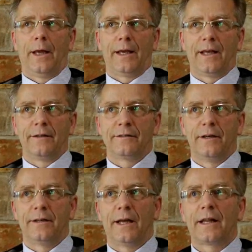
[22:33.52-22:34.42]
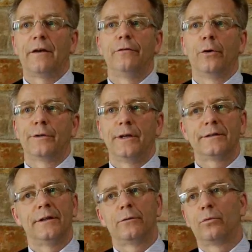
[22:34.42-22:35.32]
I can say that I've
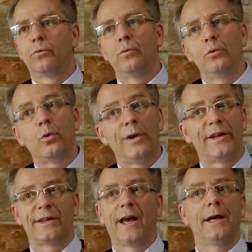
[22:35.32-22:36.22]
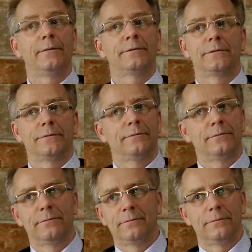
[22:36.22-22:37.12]
noticed in 20 times
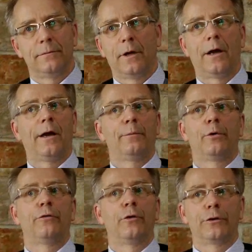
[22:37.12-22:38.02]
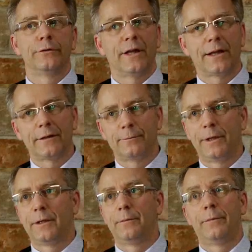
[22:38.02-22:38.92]
a hammer focus that has
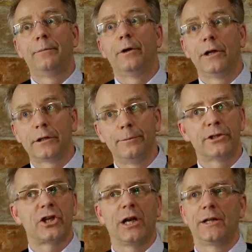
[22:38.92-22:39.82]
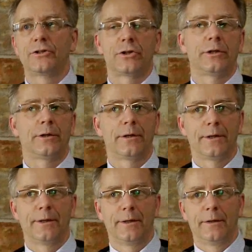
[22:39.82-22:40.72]
been maybe a little bit challenging.
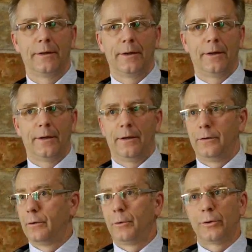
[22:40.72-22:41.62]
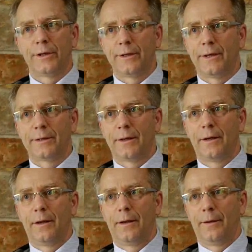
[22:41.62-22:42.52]
No more than that.
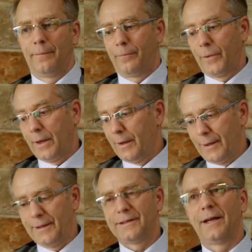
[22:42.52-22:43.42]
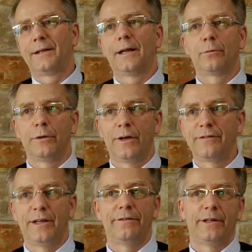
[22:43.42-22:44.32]
It's like that when you
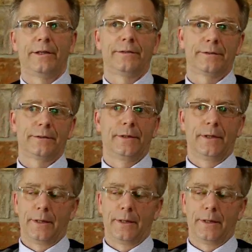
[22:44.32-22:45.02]
have the evidence.